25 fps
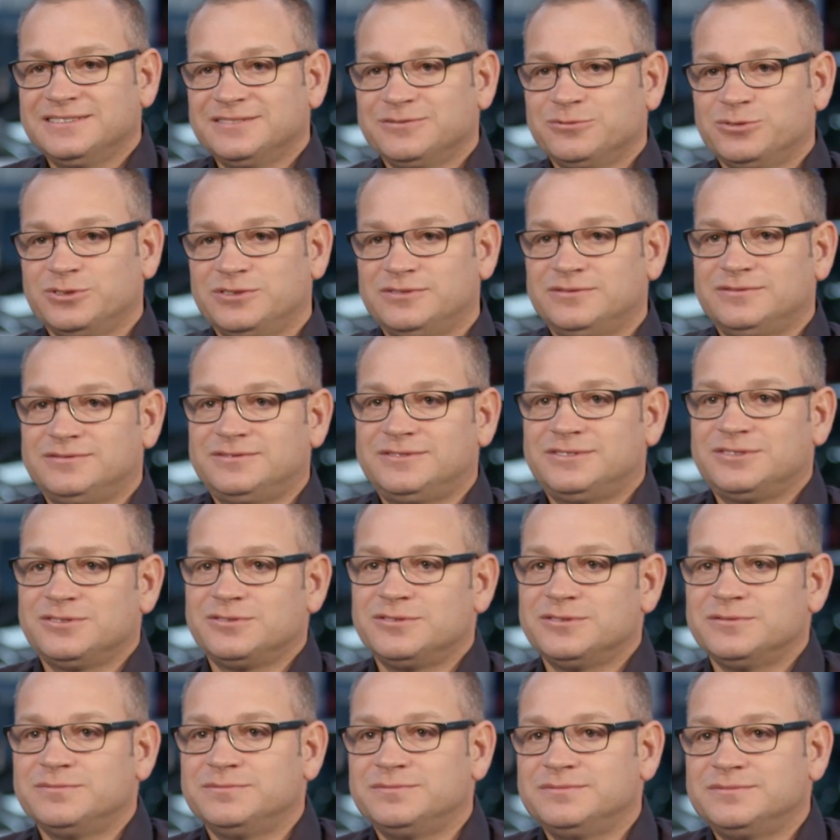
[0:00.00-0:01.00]
What
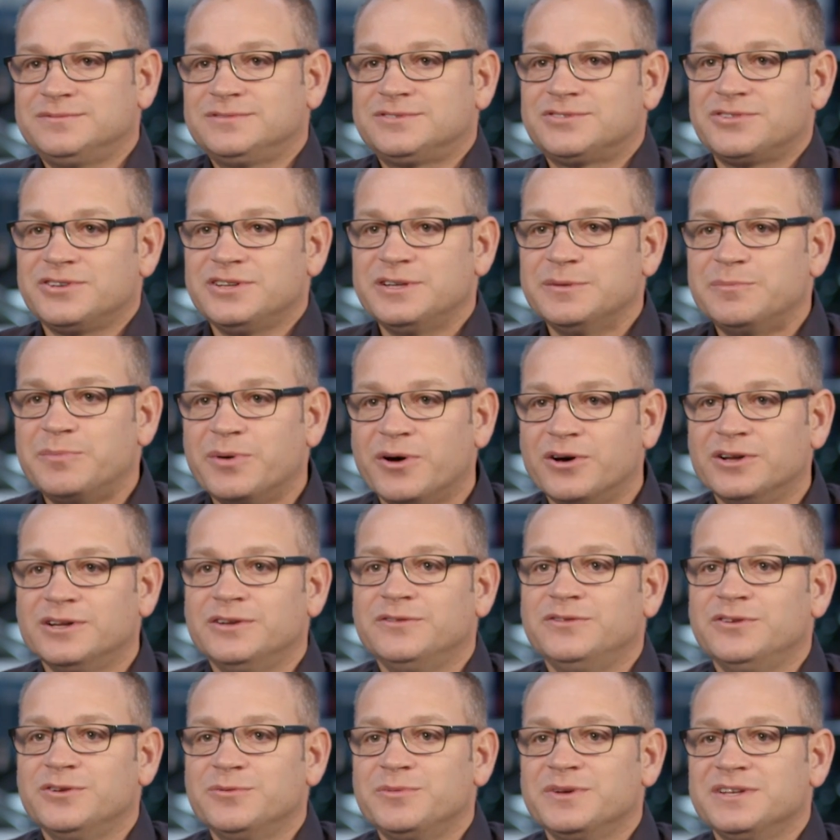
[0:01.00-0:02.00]
sort of treated pine
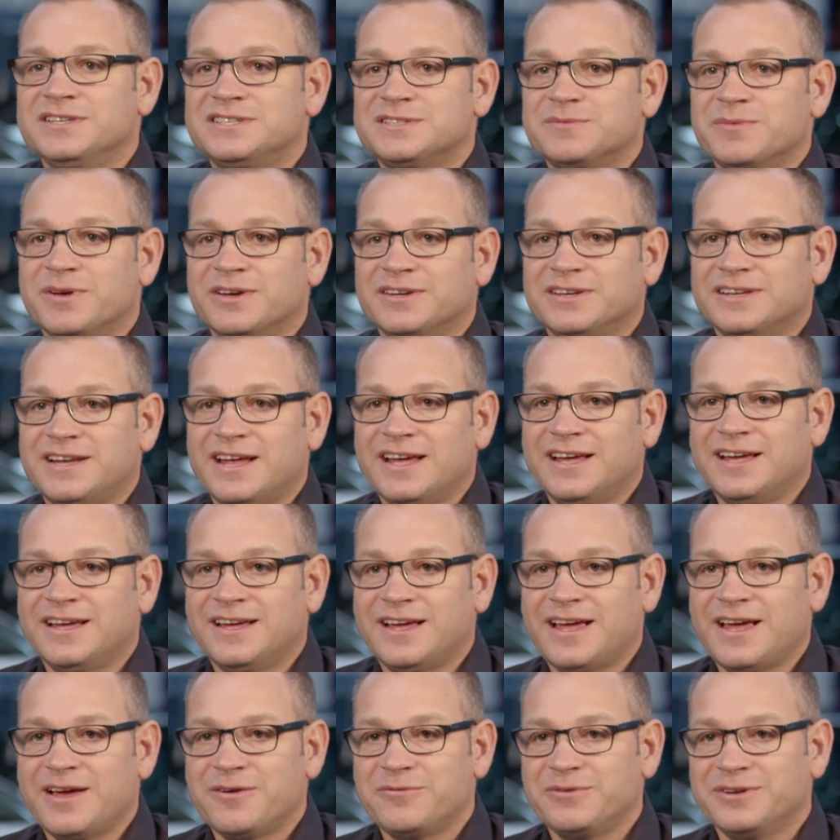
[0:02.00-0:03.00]
have you been smoking?
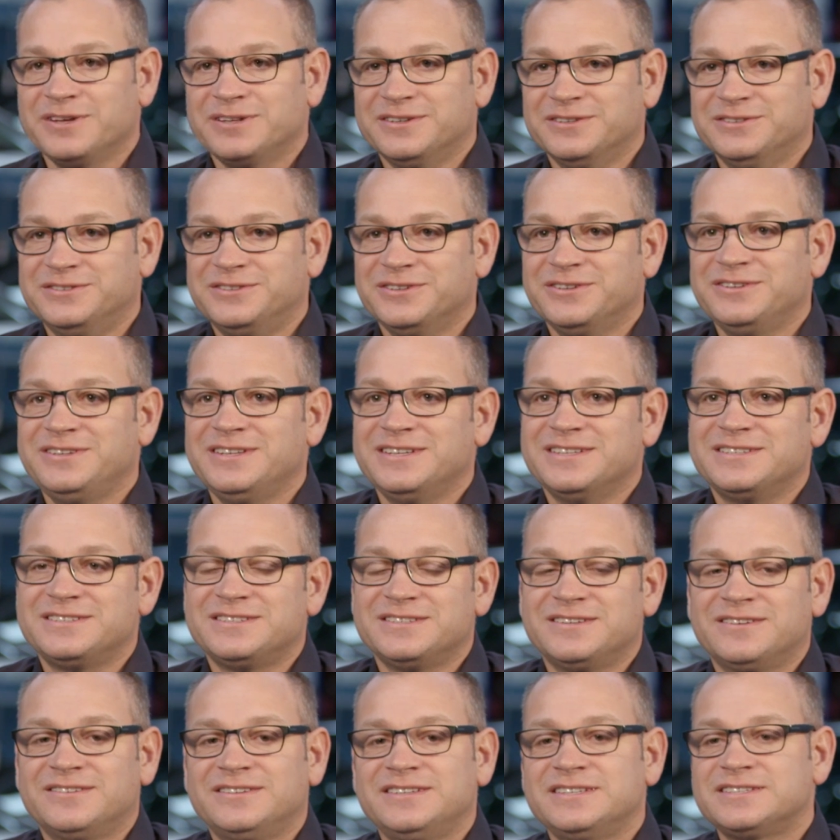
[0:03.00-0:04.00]
How are we going to do
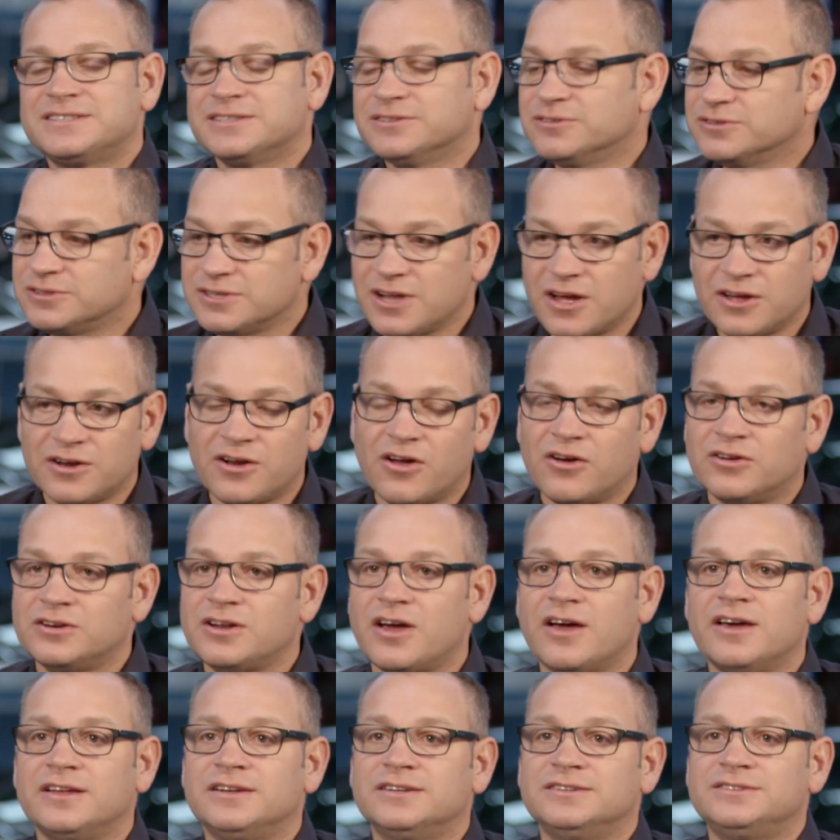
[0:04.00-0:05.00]
this? And he said, look, no, I
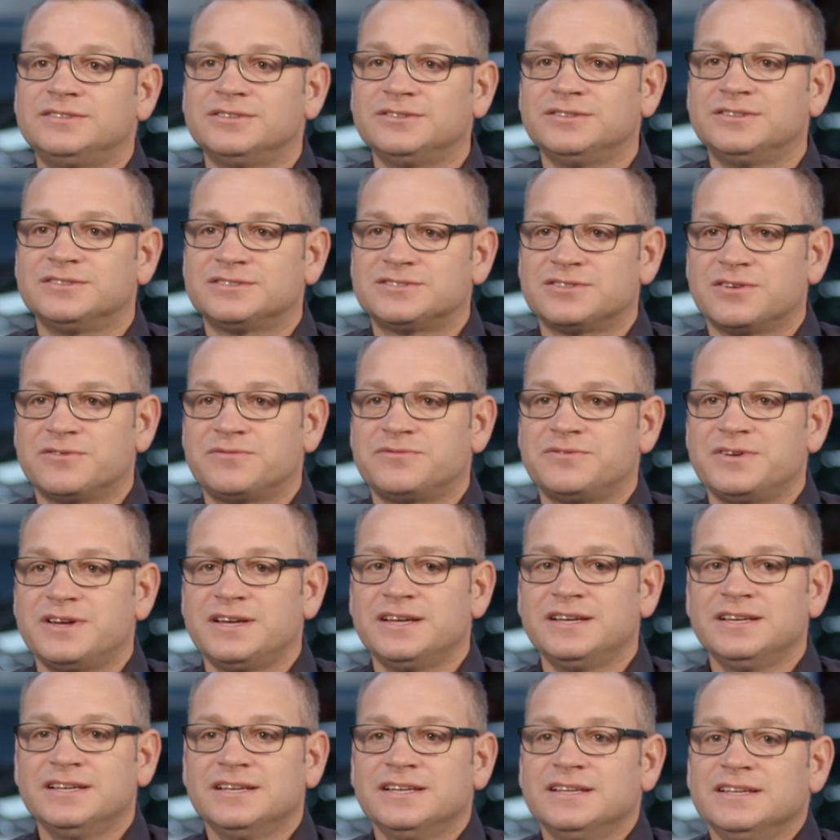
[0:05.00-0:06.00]
know how to do the
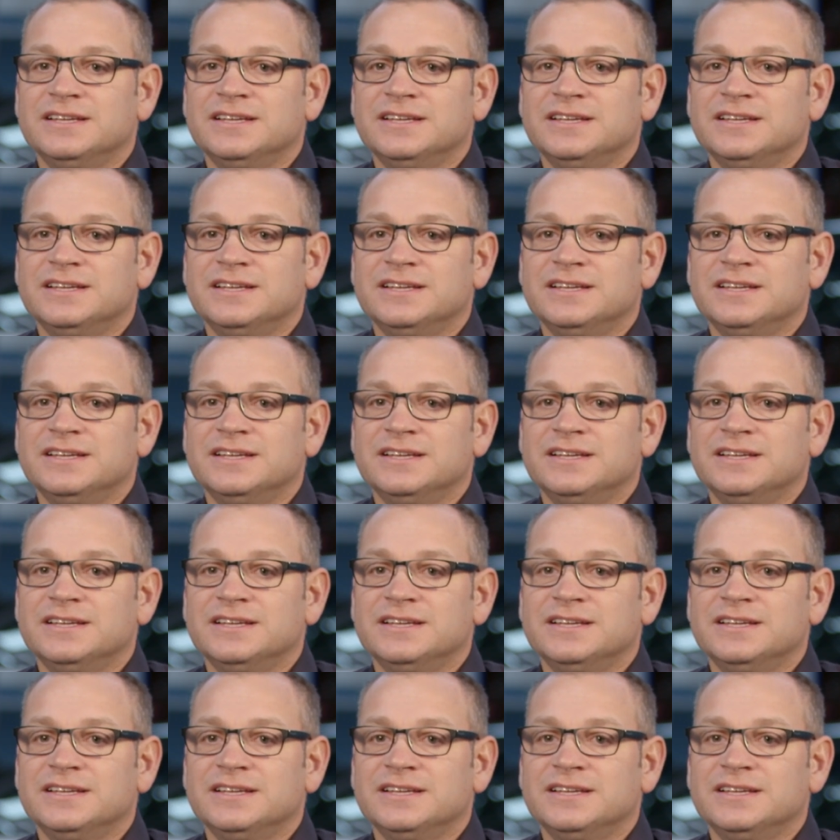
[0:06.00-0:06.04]
software.